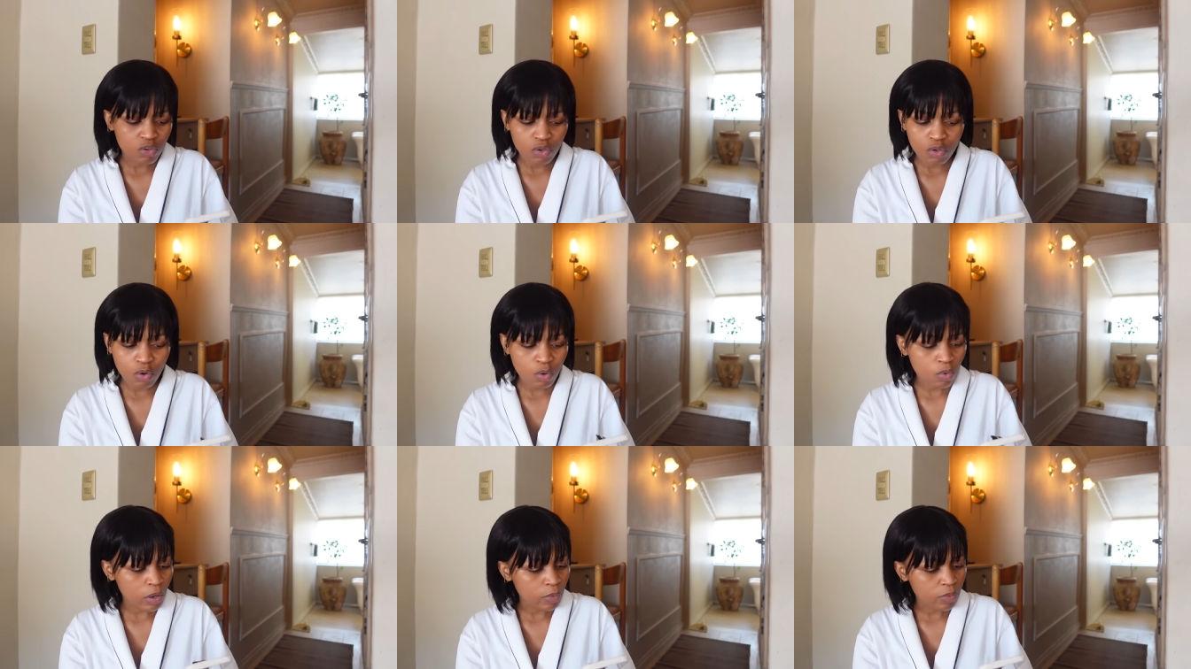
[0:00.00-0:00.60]

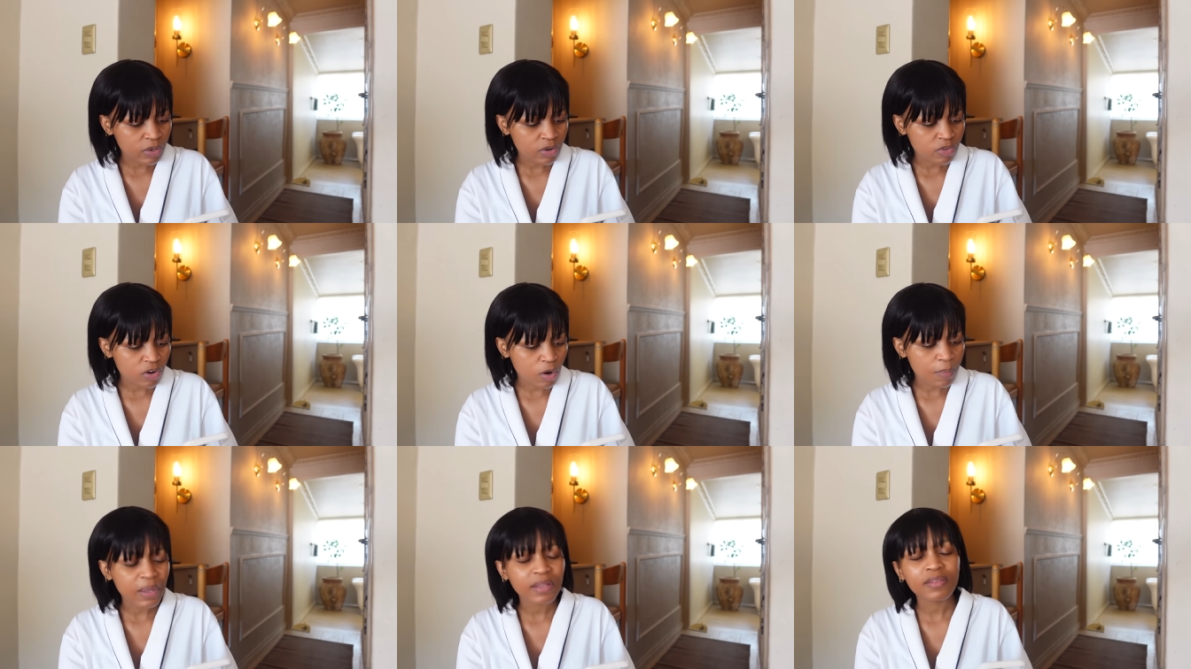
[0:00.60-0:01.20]
No, I wouldn't
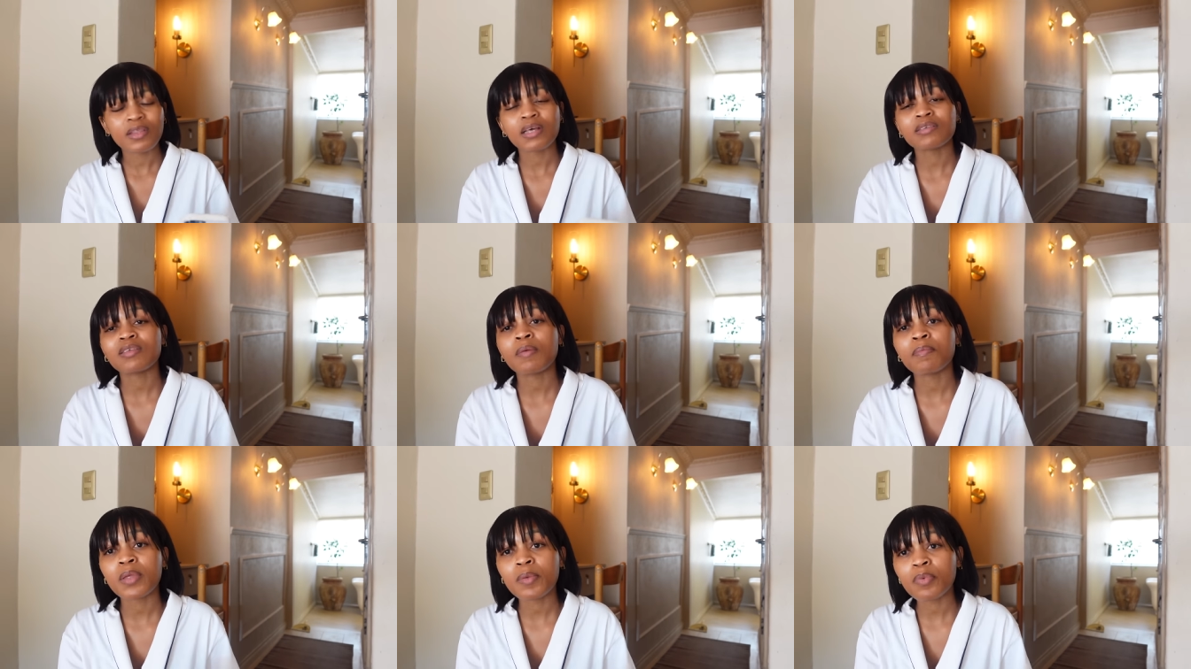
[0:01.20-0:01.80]
recommend. There are
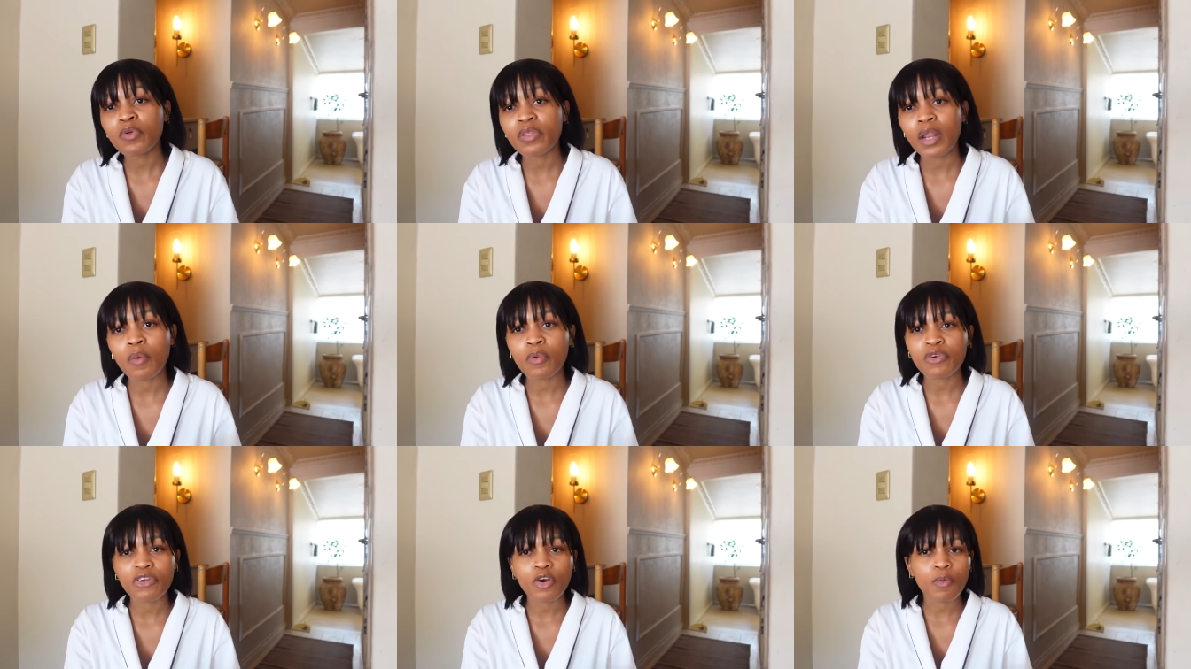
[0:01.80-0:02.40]
some people that I
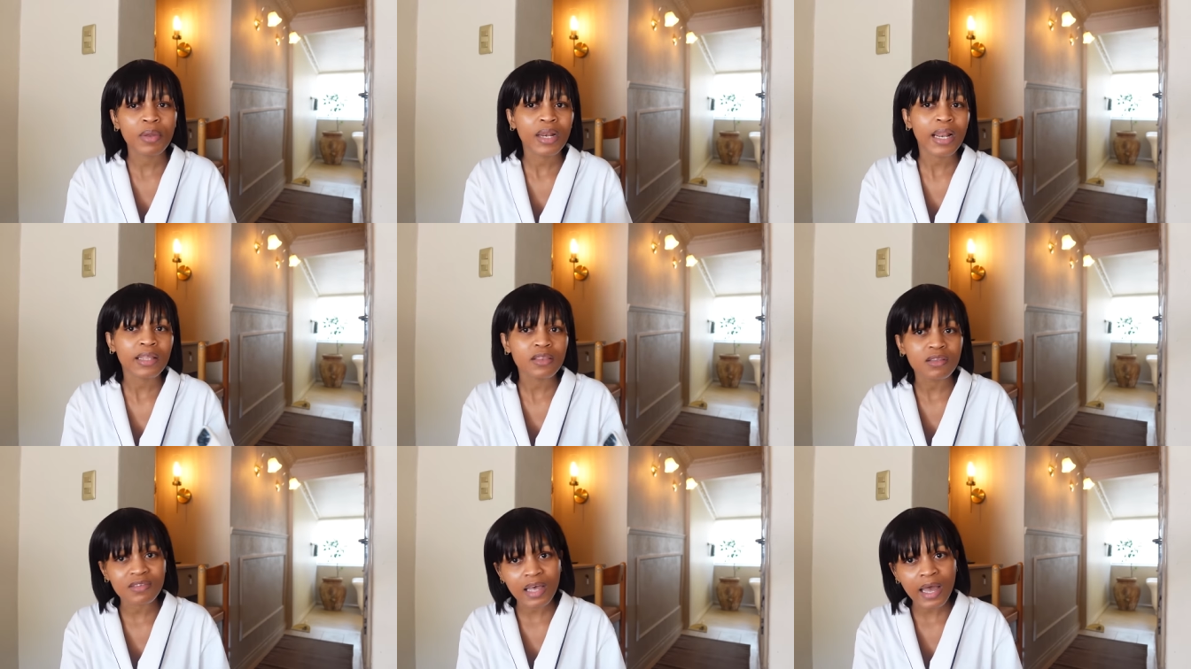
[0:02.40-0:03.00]
would recommend,
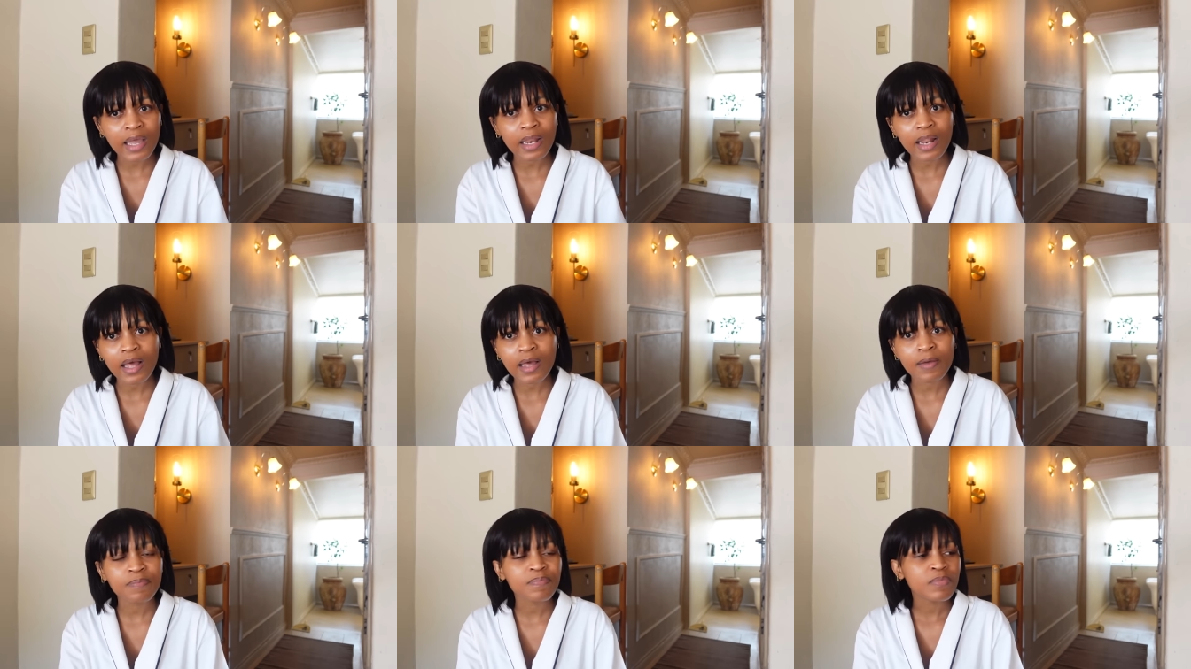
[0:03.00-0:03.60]
like the
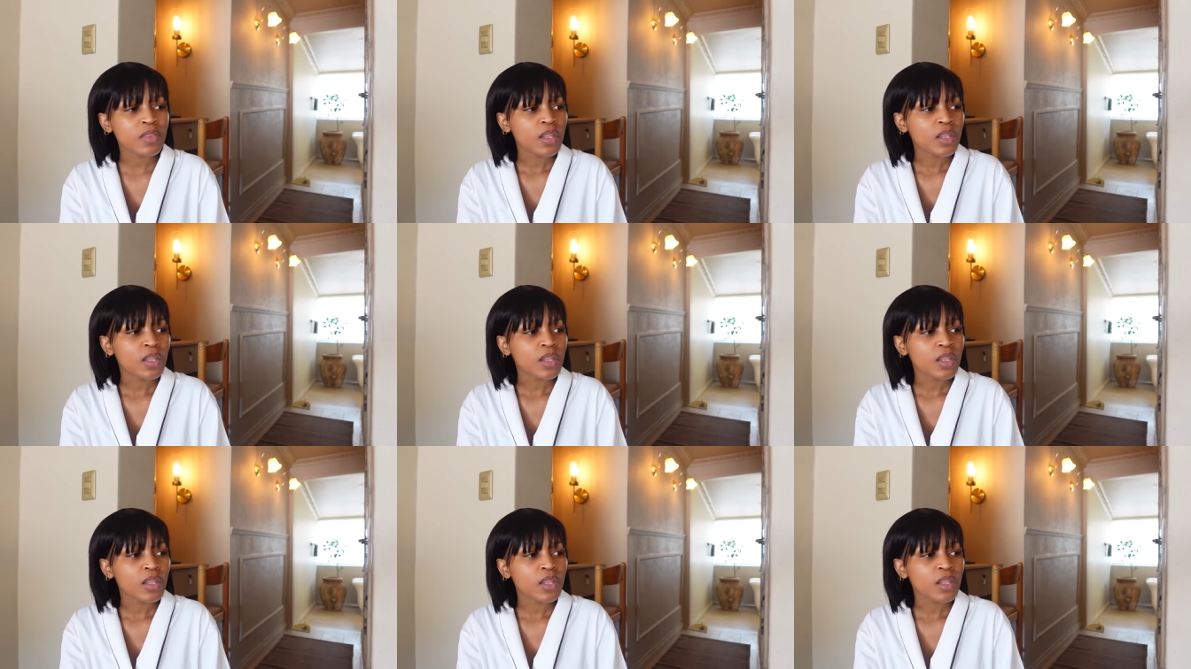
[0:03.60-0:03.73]
tiler,